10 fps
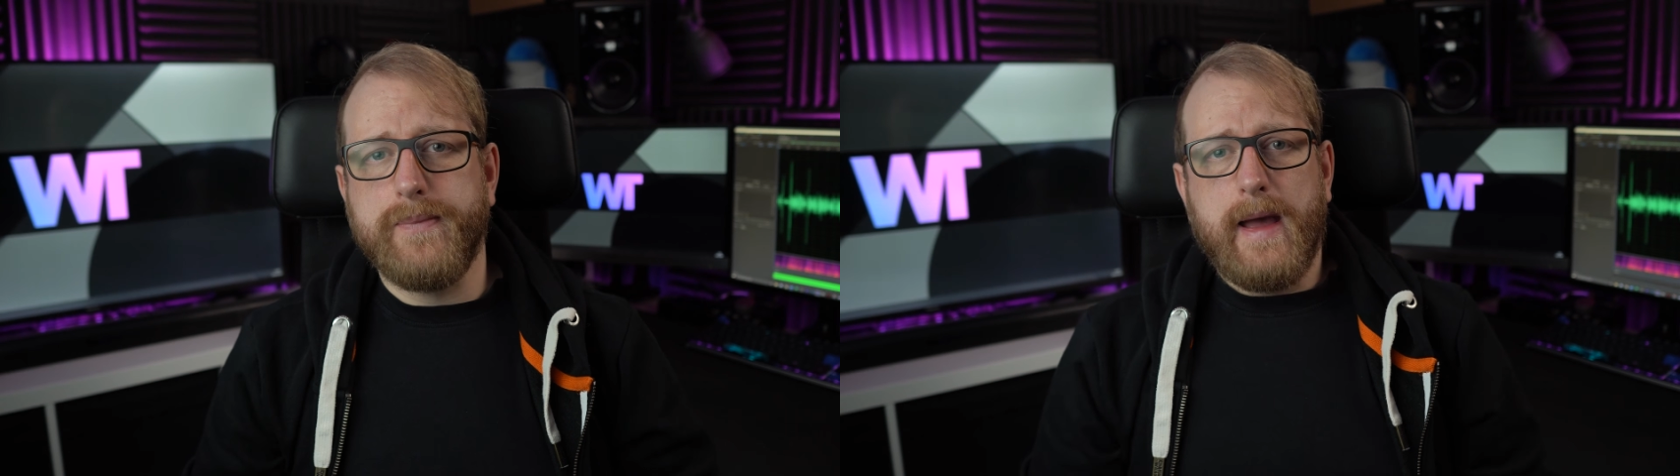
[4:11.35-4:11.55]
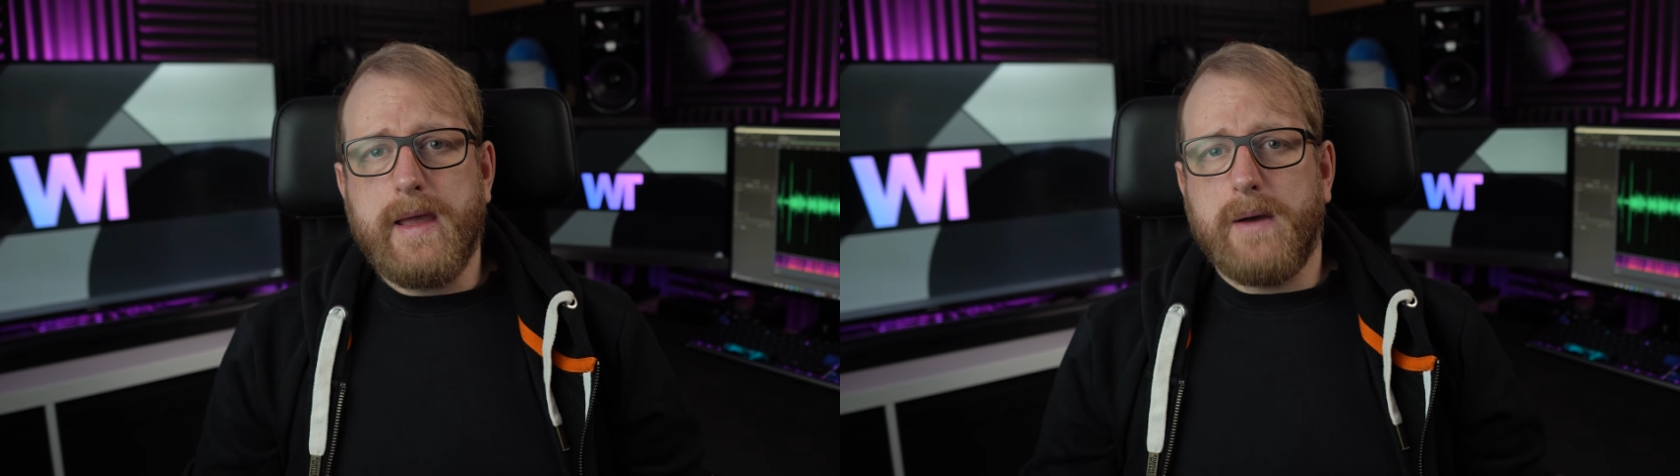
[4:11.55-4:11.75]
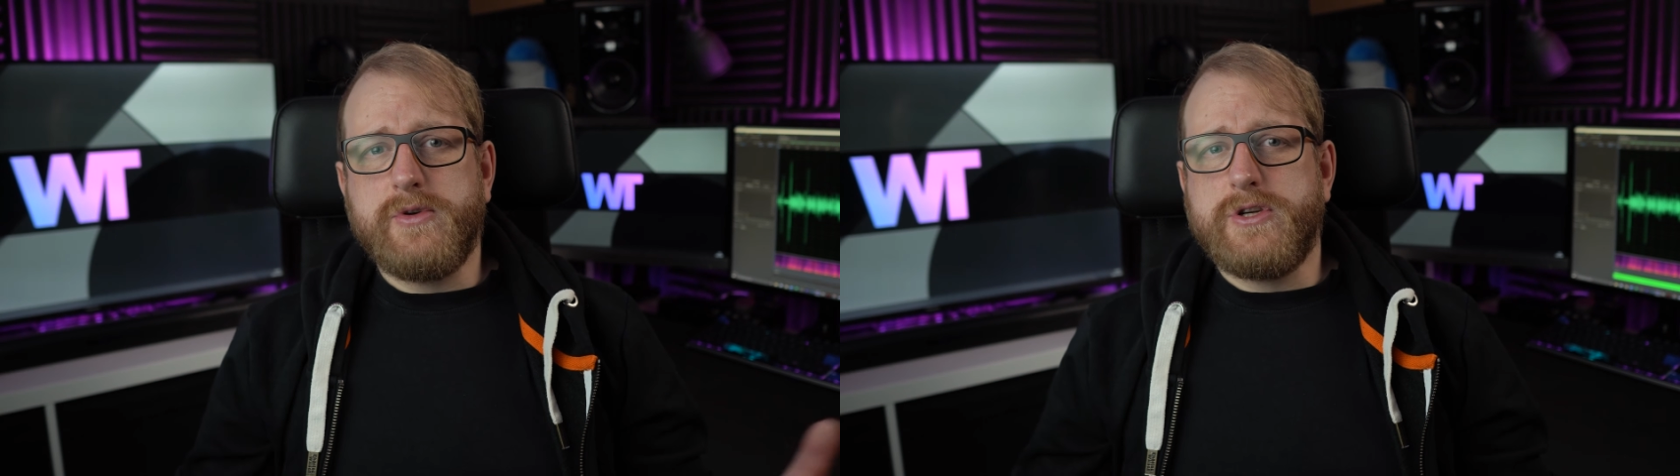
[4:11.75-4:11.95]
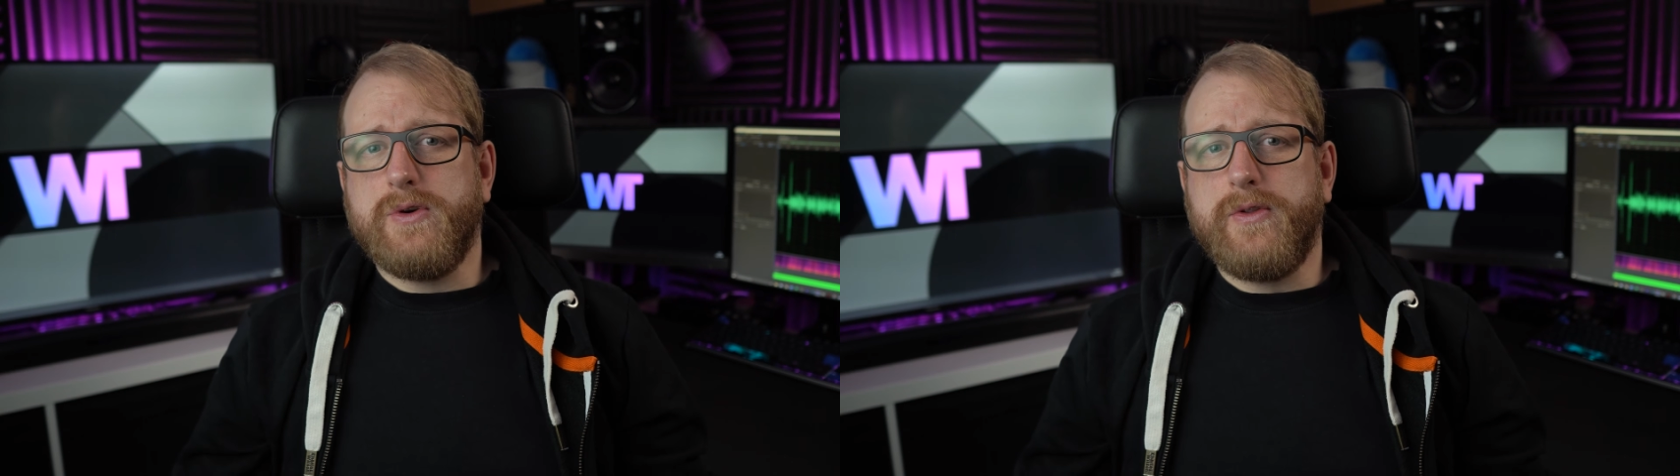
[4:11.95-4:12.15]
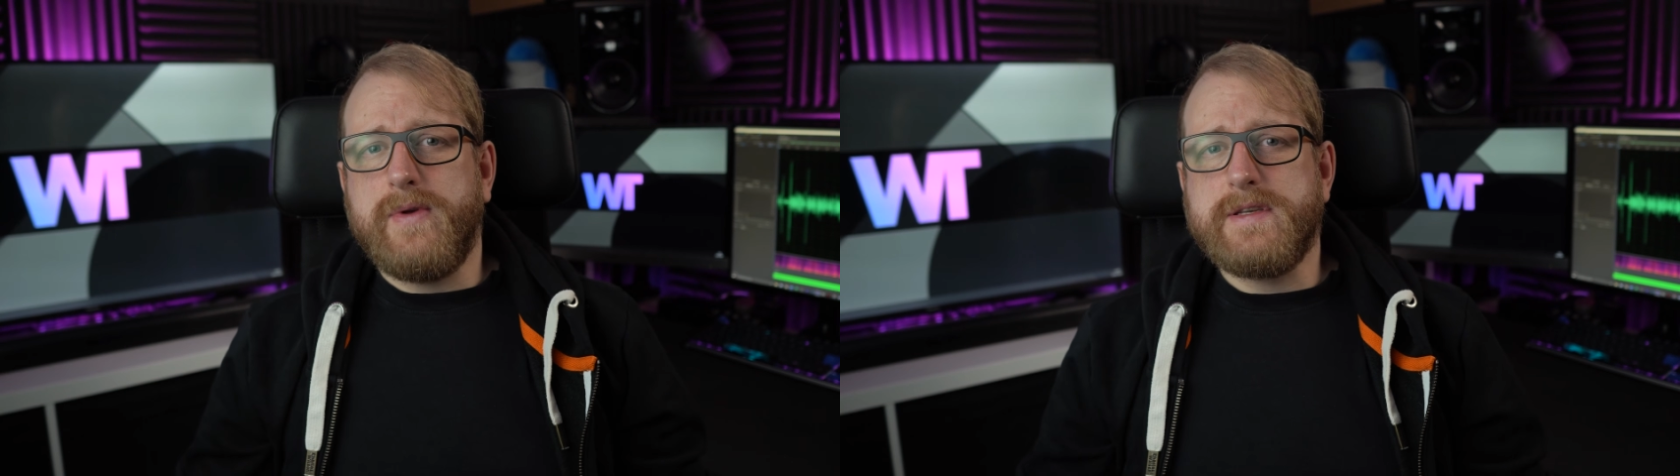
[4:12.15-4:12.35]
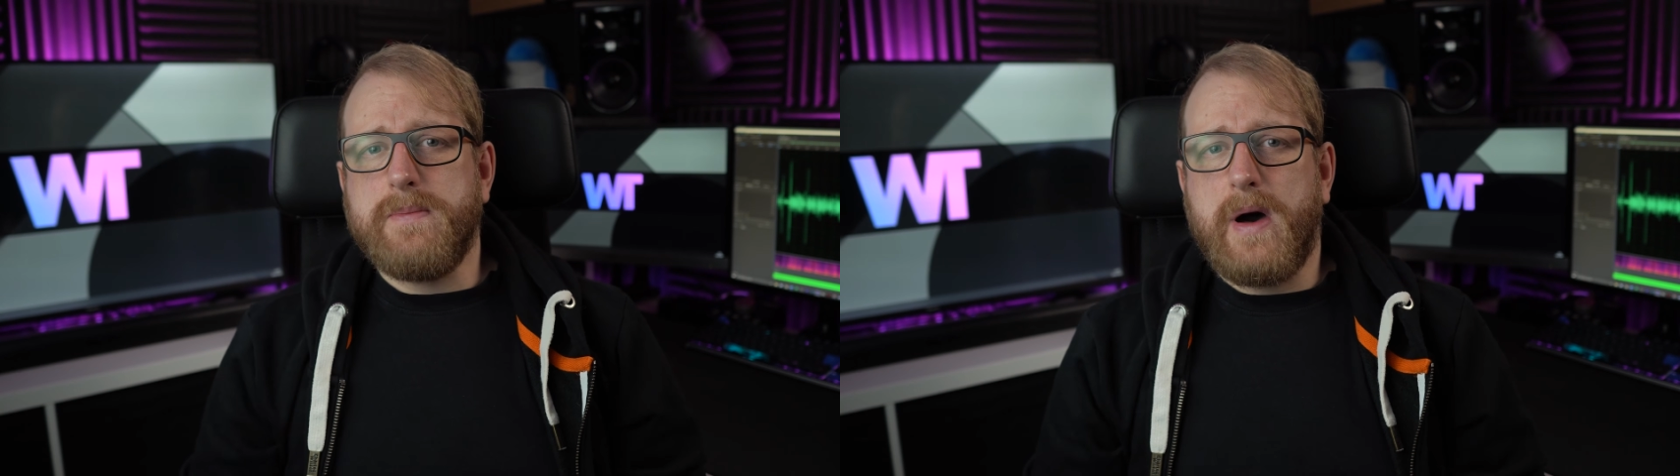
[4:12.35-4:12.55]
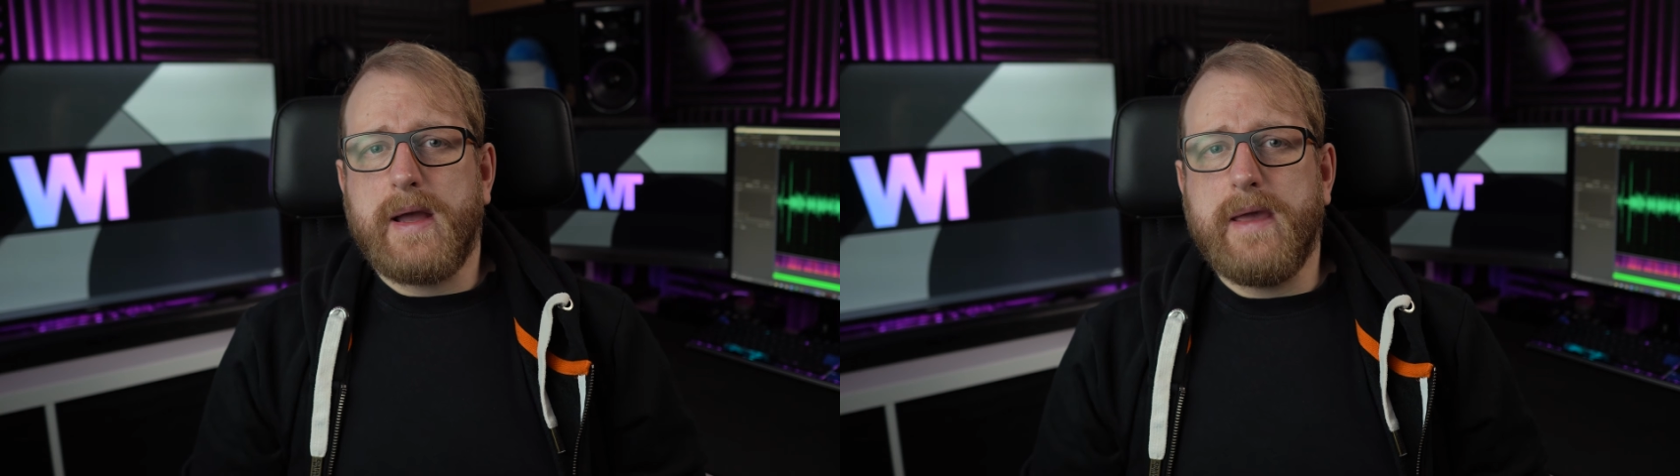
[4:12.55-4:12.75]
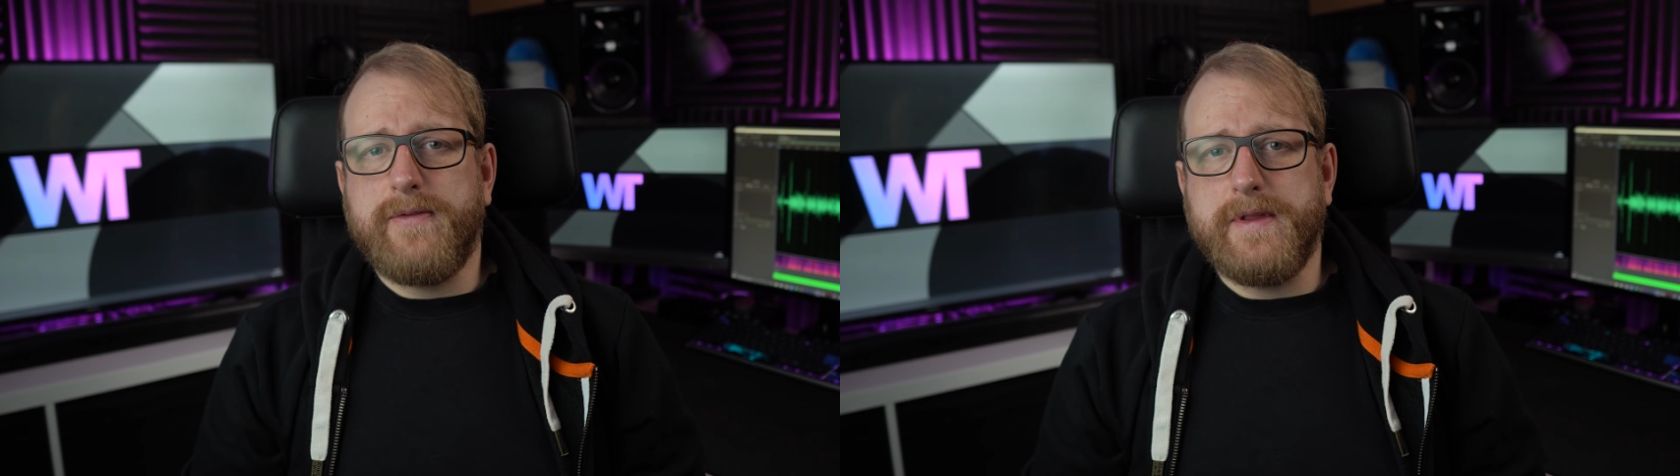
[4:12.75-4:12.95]
Hey, I'm sure there is a
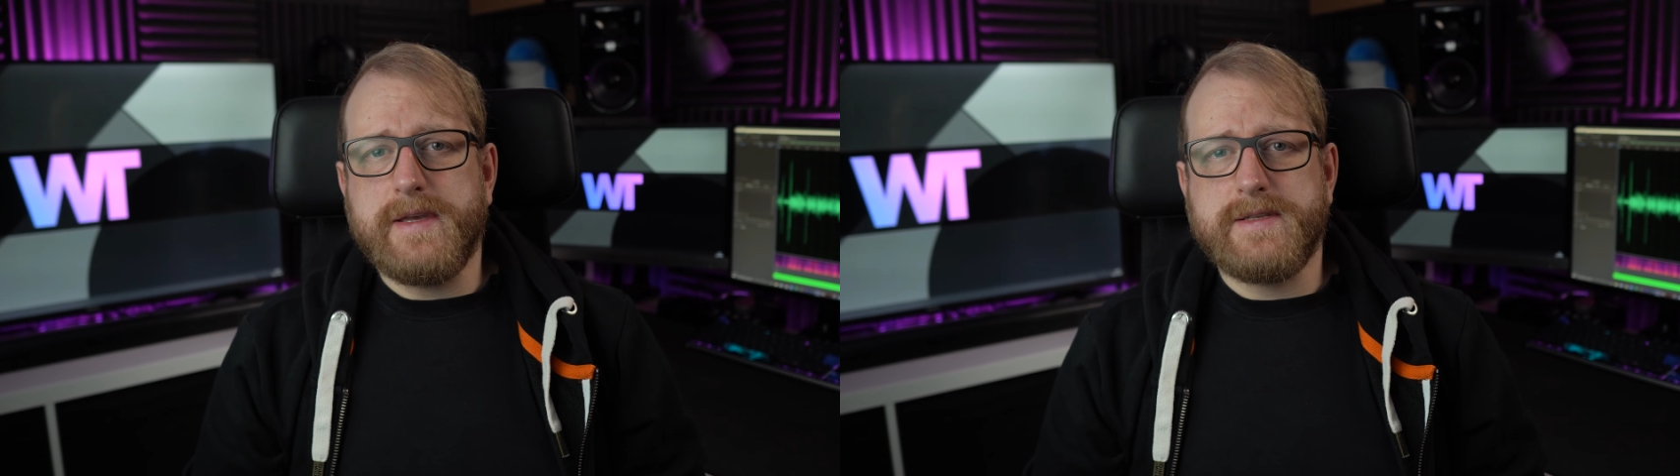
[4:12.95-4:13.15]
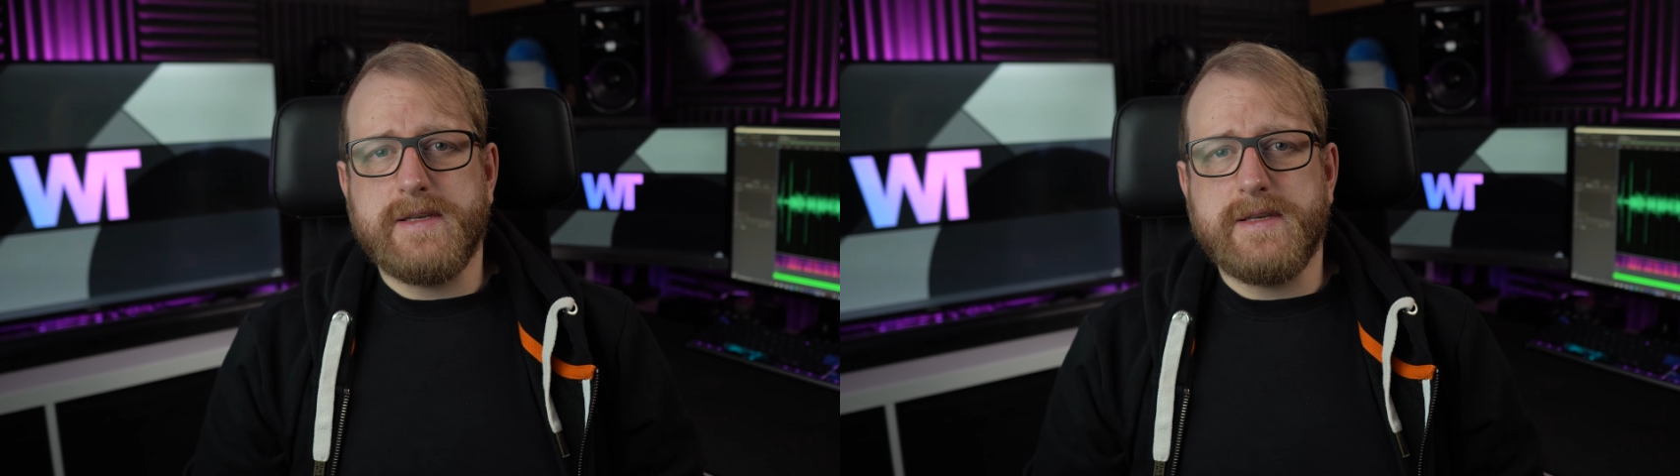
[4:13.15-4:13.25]
market for this,